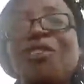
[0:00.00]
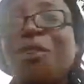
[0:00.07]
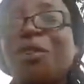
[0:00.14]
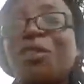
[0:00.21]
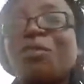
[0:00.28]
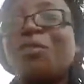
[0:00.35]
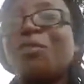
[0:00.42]
You
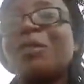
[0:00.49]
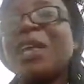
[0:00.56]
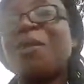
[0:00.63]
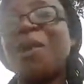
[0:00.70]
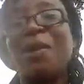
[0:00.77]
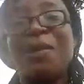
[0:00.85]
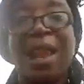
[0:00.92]
don't want to
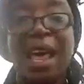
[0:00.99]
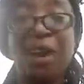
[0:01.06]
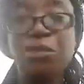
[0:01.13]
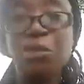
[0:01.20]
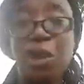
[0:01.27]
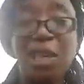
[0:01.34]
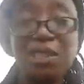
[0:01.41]
say when I
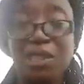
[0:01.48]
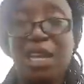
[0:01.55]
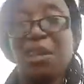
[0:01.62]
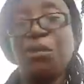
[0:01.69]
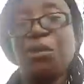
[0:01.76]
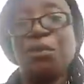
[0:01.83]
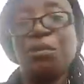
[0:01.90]
have 20,
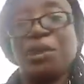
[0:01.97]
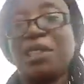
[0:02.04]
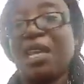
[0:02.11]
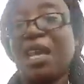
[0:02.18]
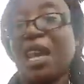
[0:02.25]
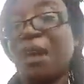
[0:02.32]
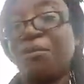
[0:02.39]
I don't want to be
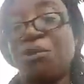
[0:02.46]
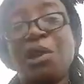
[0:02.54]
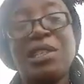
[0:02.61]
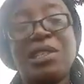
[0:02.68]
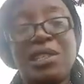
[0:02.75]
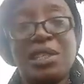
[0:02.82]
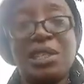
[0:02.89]
saying I have 2,000